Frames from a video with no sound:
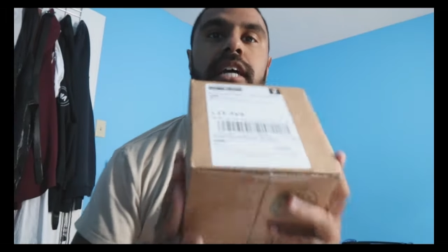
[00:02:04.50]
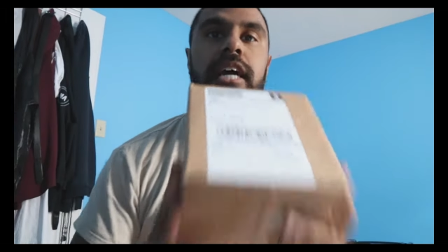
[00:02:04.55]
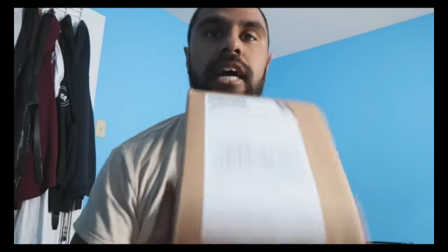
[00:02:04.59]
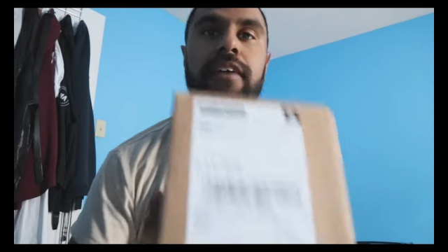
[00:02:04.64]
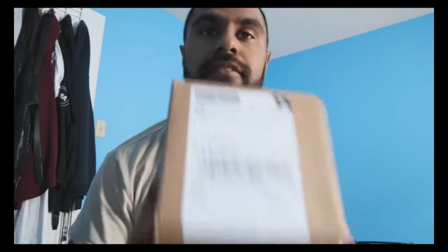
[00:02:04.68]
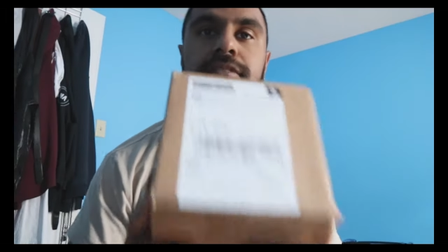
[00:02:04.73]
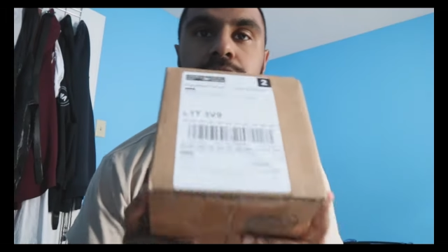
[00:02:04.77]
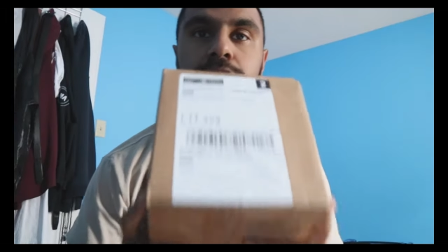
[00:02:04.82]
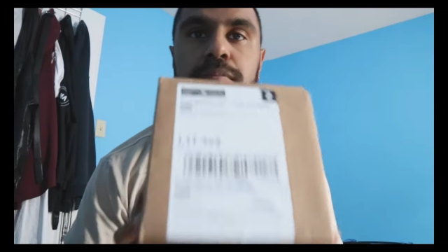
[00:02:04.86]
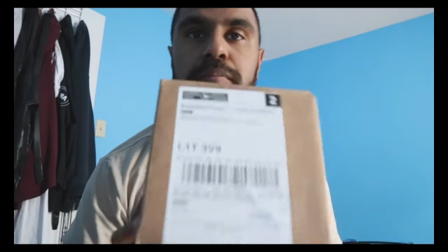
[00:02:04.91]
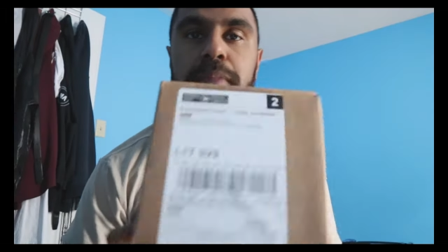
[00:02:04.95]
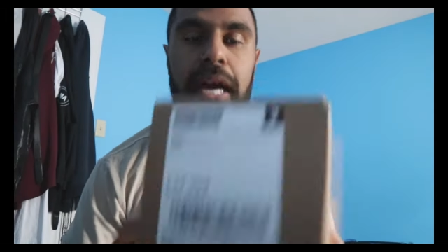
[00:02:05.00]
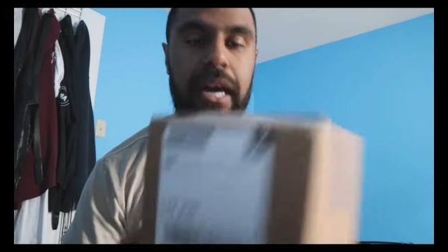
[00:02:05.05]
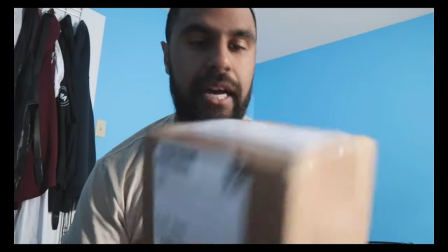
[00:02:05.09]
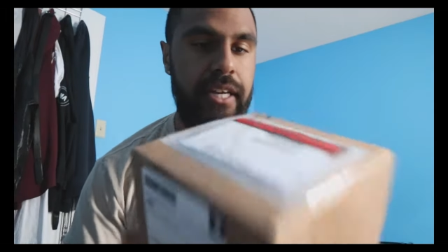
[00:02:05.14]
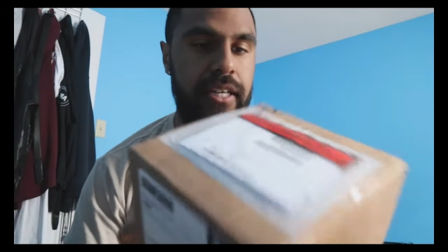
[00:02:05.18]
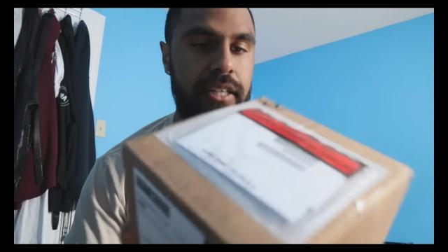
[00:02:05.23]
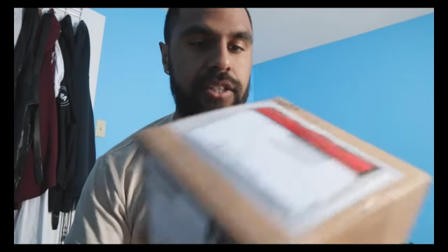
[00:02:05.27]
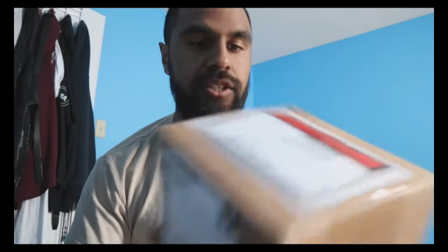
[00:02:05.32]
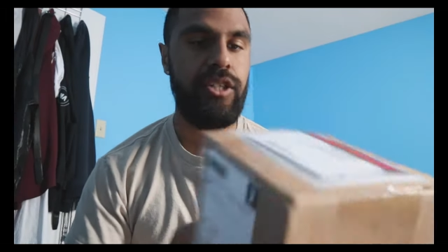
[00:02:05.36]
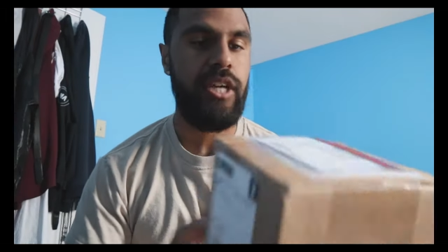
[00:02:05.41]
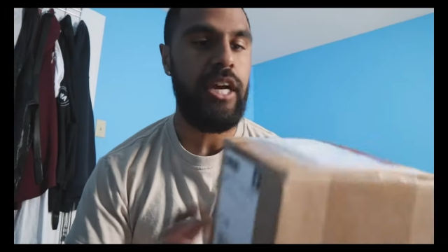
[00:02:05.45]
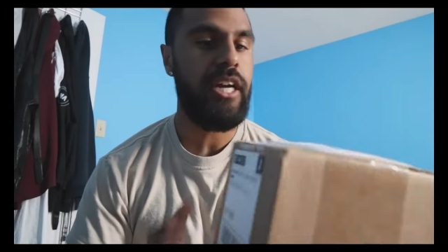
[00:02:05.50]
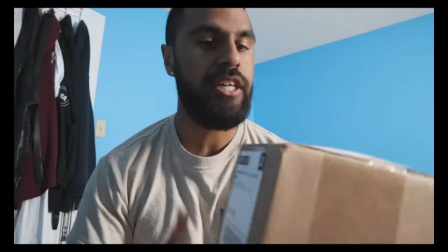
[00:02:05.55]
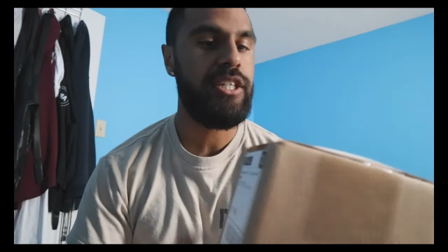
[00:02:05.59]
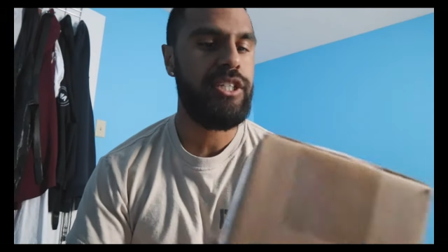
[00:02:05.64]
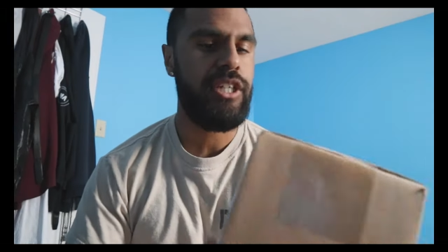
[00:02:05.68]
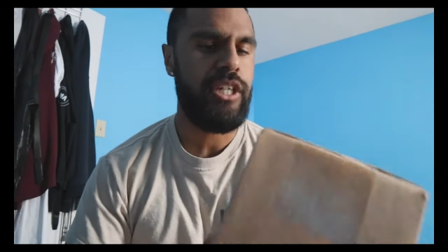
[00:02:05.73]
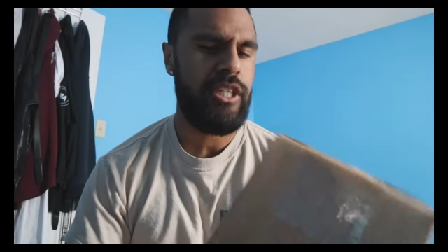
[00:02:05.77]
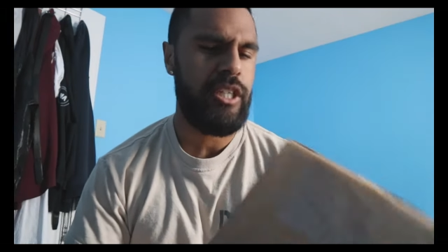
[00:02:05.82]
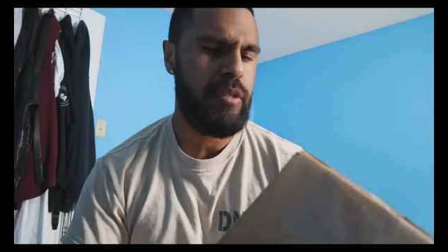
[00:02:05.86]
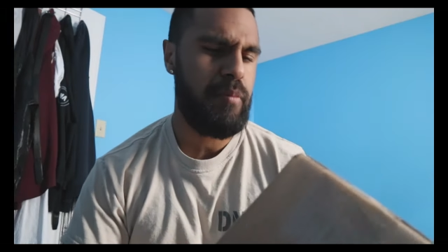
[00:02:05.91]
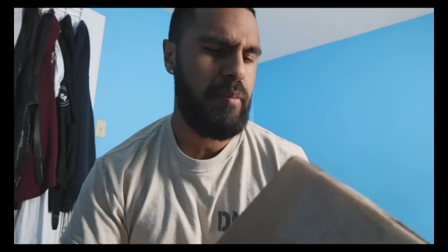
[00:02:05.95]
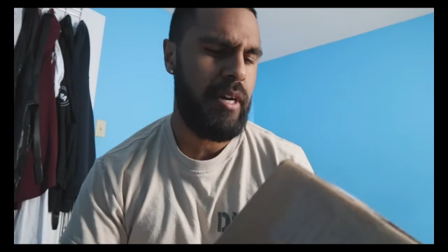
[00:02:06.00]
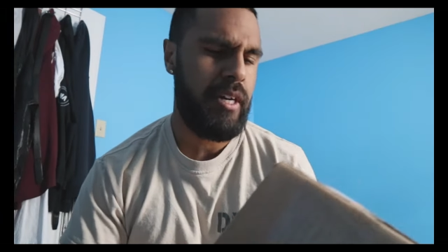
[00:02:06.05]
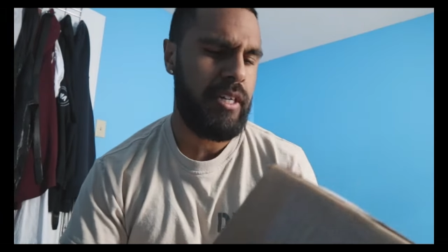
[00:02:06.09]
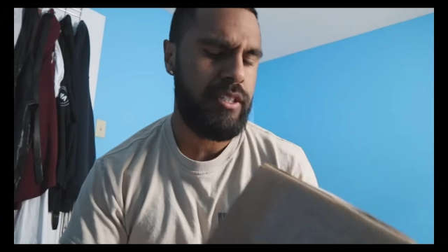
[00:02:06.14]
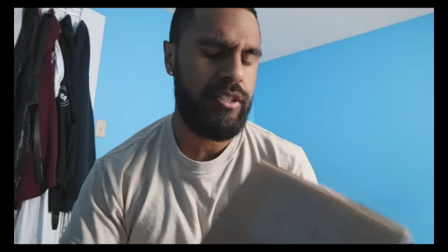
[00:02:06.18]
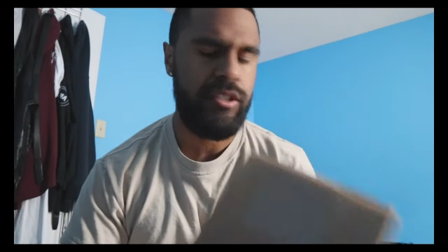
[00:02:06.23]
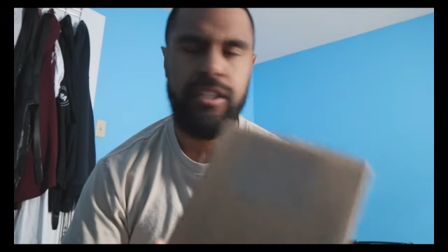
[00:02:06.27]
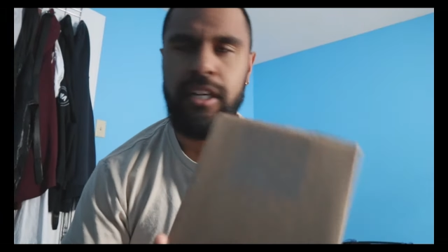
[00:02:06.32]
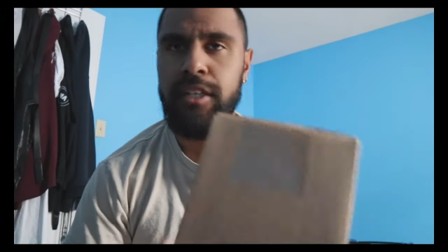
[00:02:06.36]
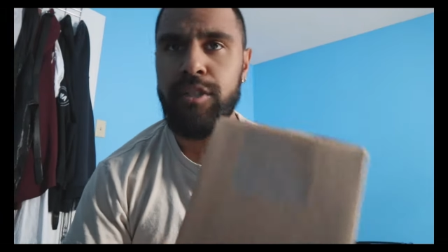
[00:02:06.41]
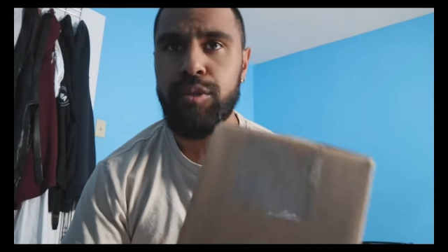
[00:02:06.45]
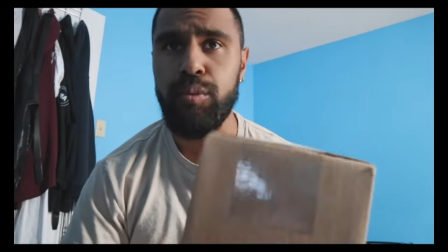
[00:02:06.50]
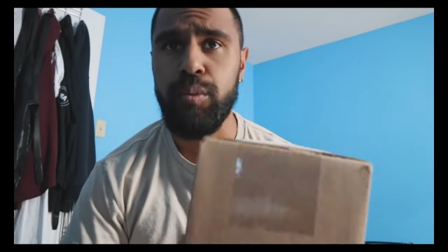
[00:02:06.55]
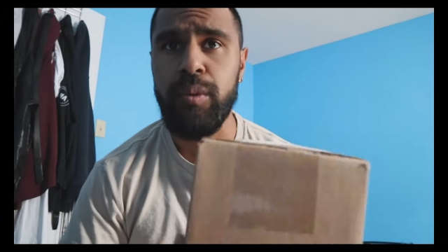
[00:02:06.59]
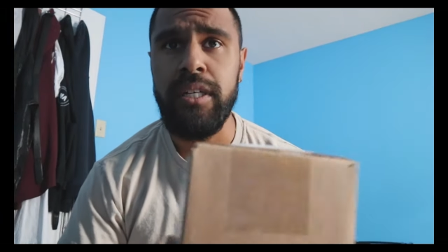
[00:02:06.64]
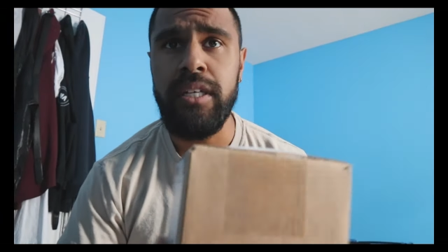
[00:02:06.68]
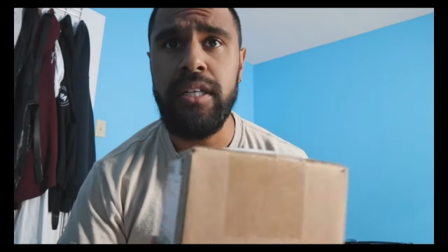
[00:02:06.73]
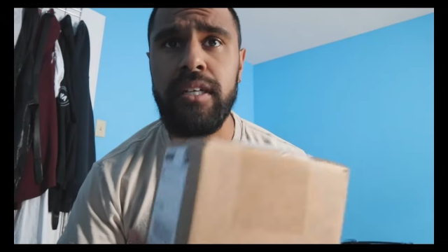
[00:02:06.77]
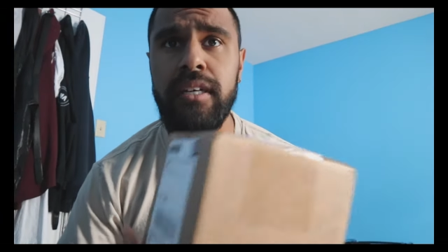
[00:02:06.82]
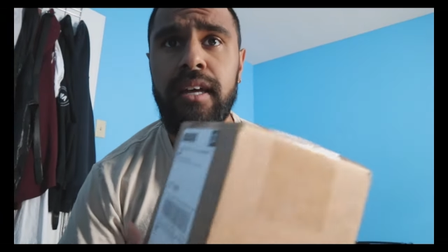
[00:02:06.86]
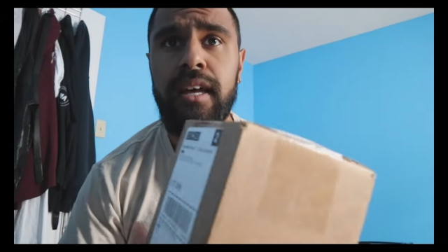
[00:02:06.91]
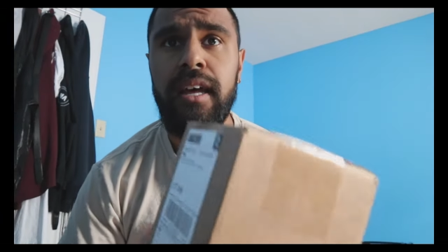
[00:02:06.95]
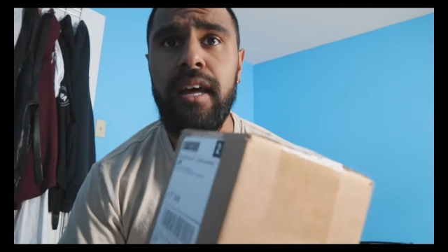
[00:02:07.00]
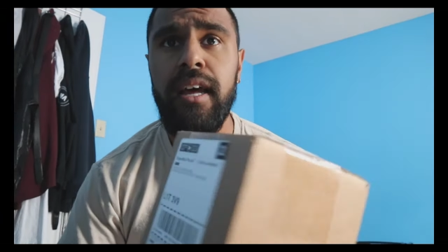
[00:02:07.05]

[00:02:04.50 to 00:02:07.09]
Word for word: I had this package. I actually got this package last week.